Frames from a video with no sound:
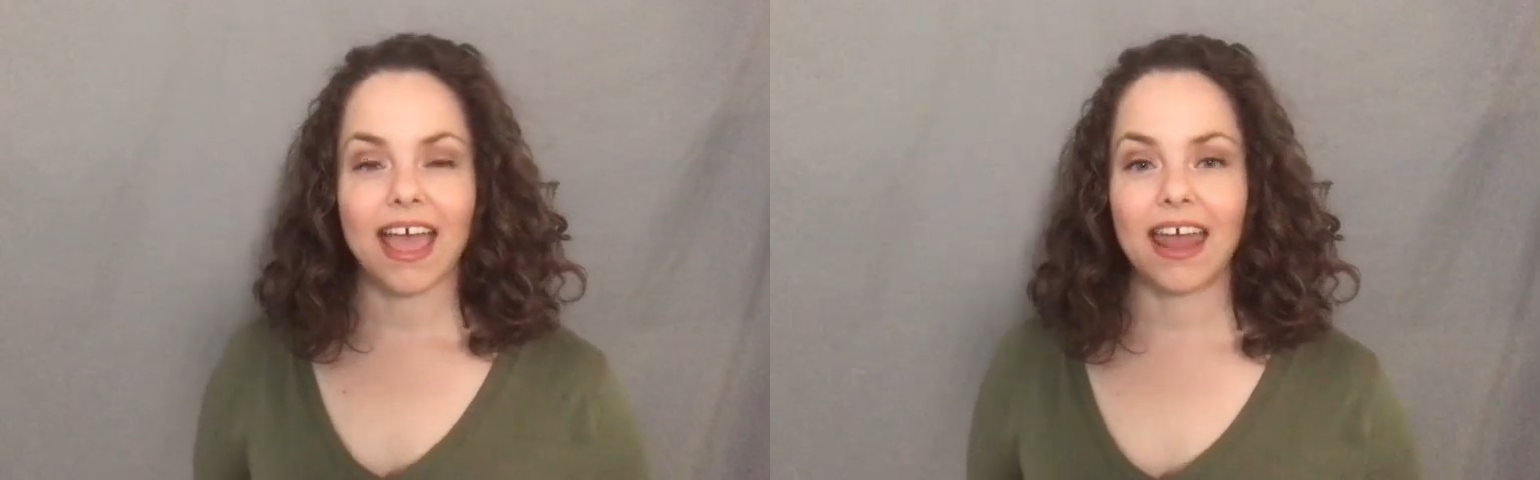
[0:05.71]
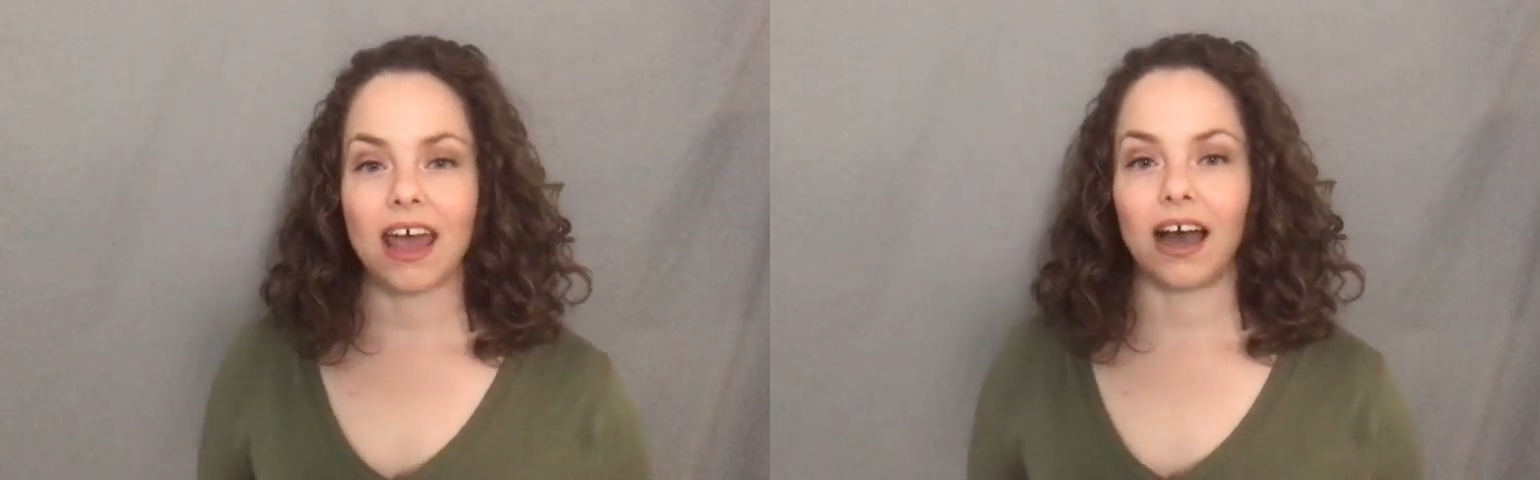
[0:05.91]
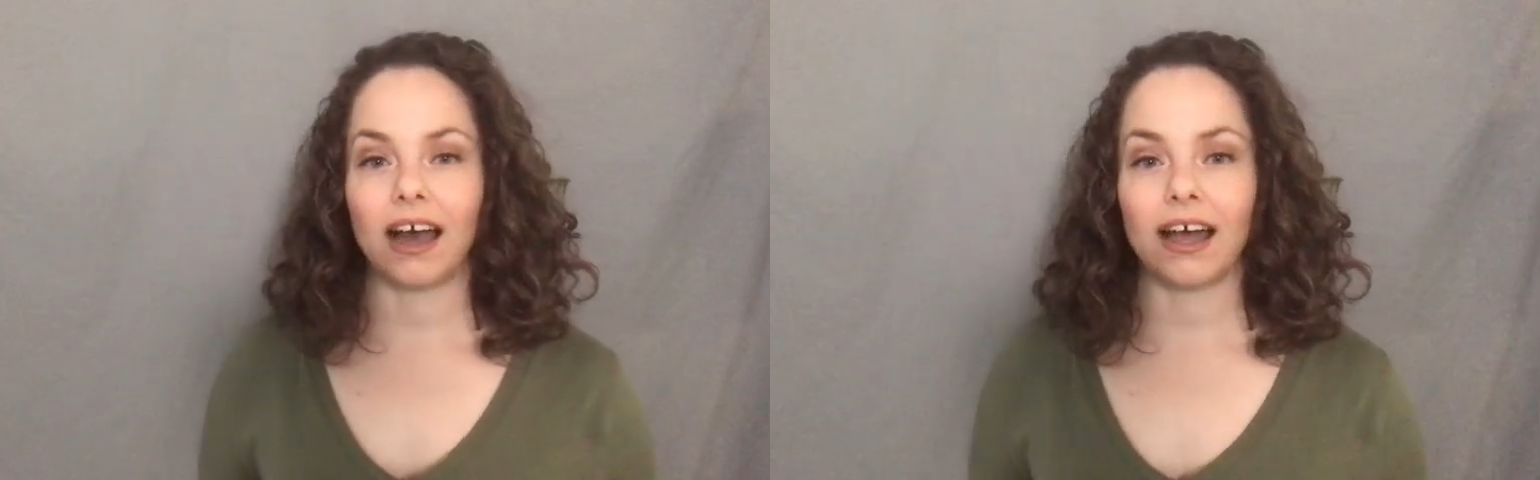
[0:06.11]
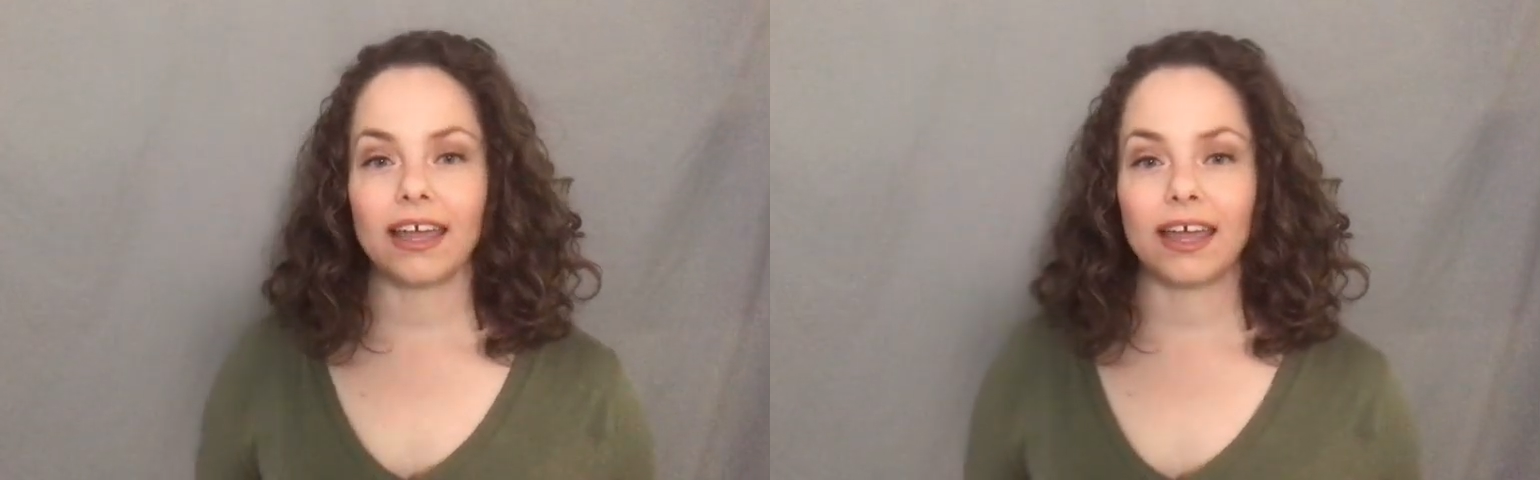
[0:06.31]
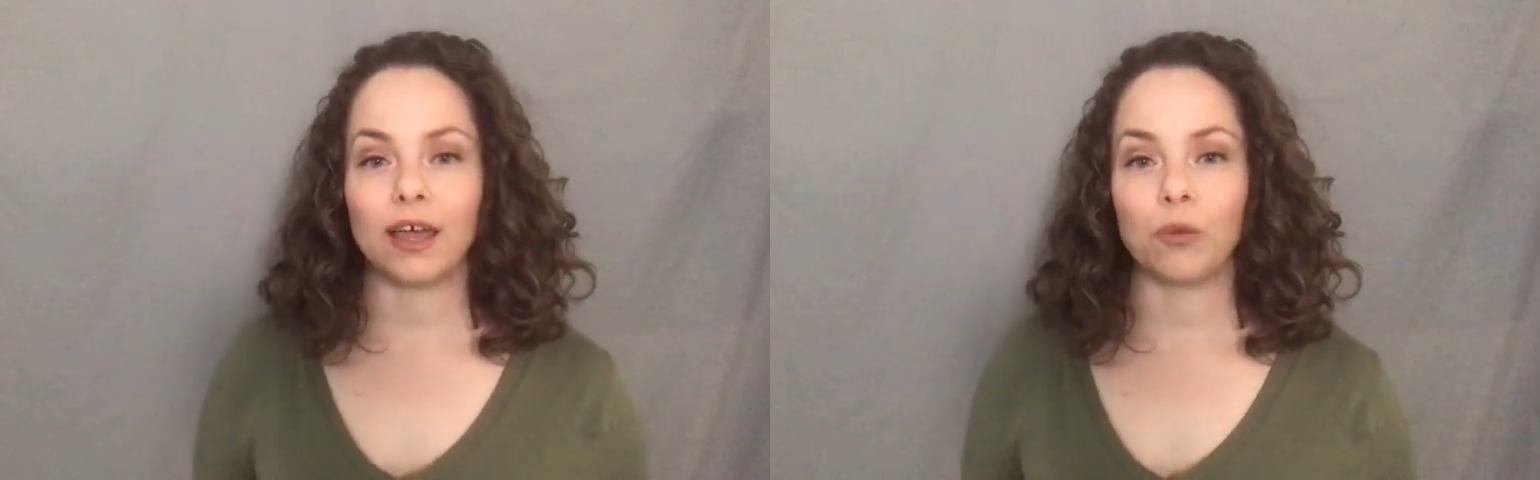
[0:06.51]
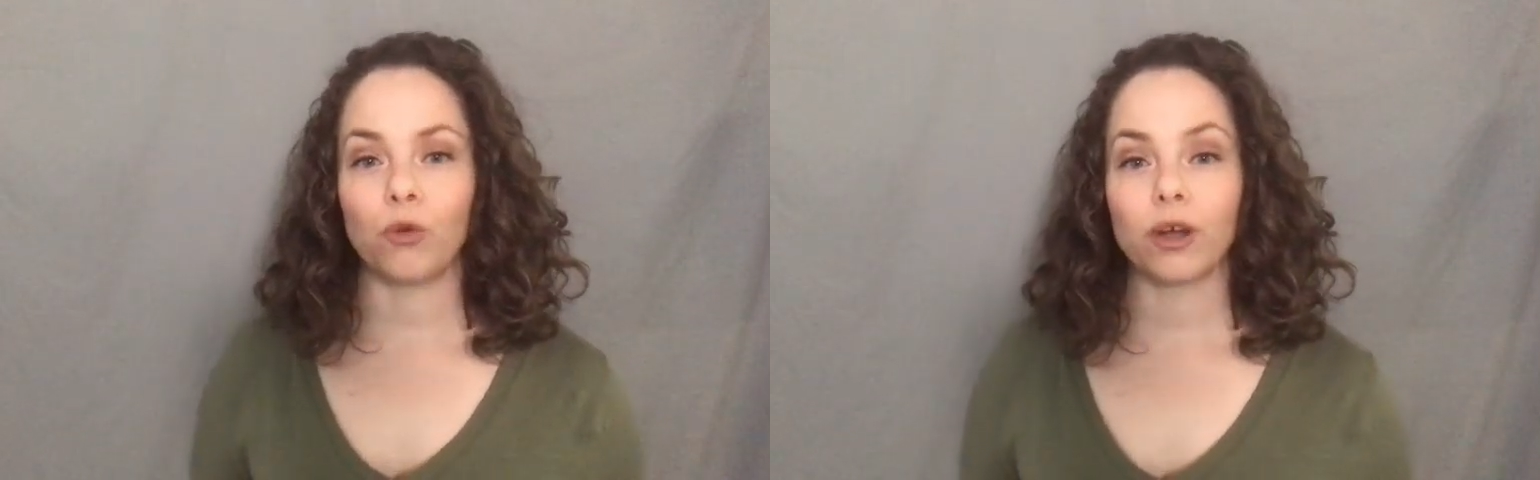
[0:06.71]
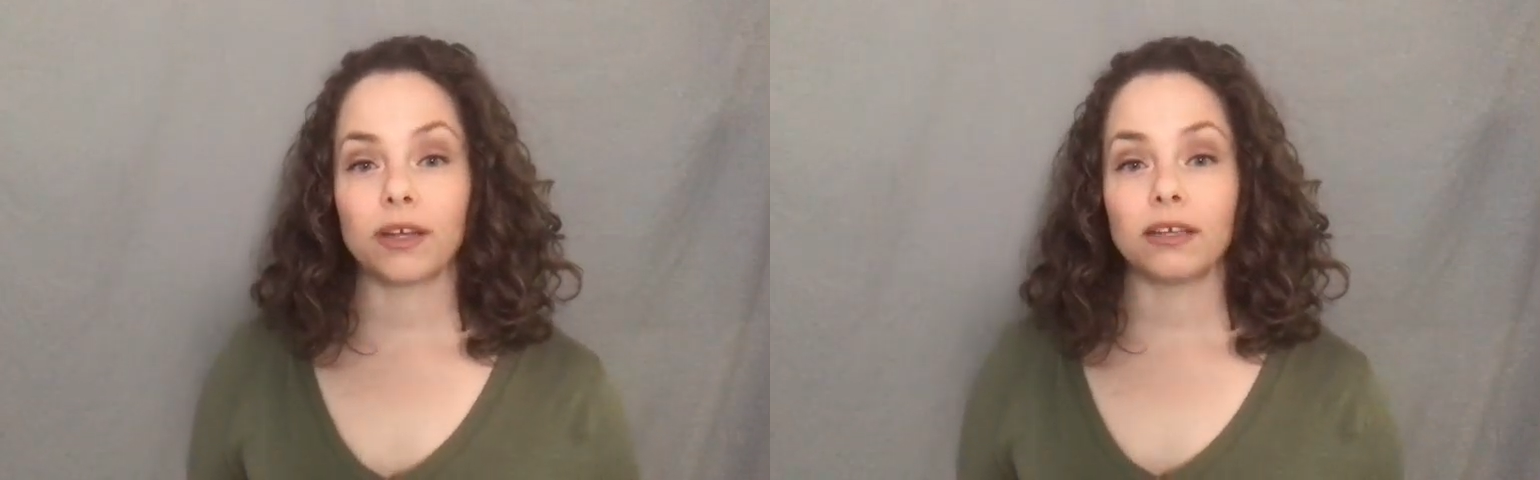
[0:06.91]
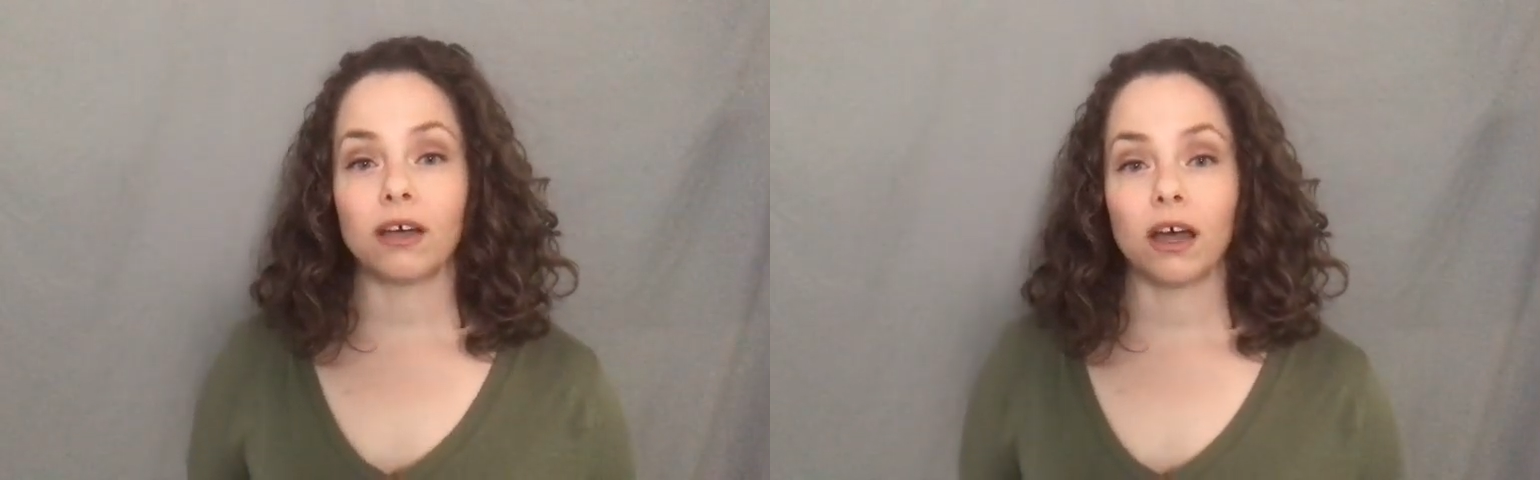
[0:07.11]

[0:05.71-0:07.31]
and I am working